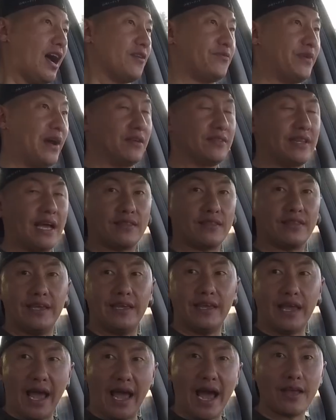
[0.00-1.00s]
found that
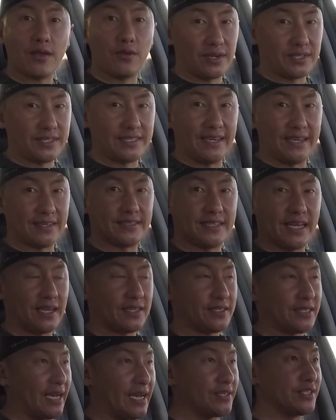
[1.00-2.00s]
the Acura
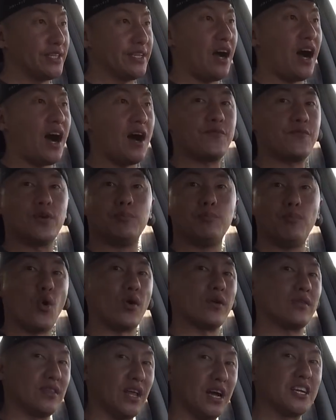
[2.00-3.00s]
TSX actually offered
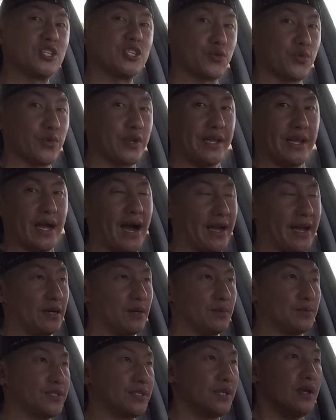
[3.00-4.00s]
more luxury
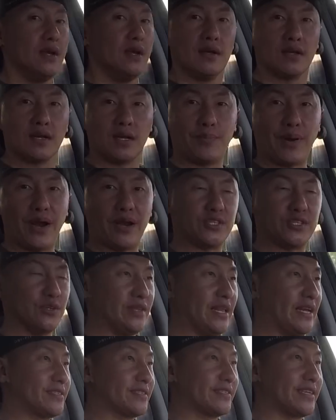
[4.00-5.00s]
items compared to,
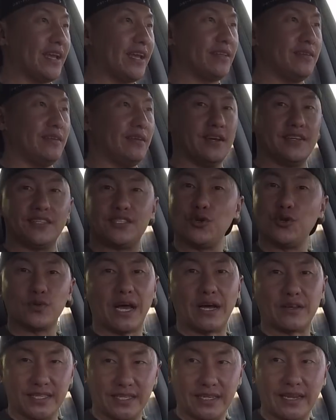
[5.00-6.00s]
let's say, a
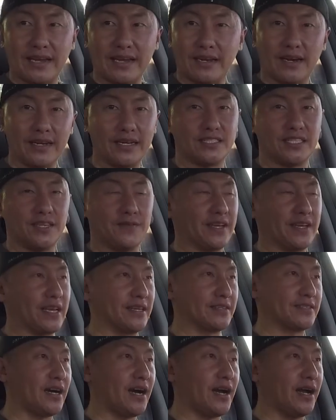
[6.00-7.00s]
2009 Honda Civic
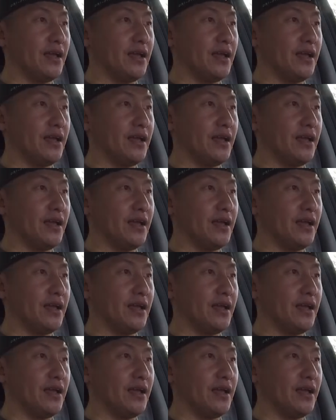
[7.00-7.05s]
Si.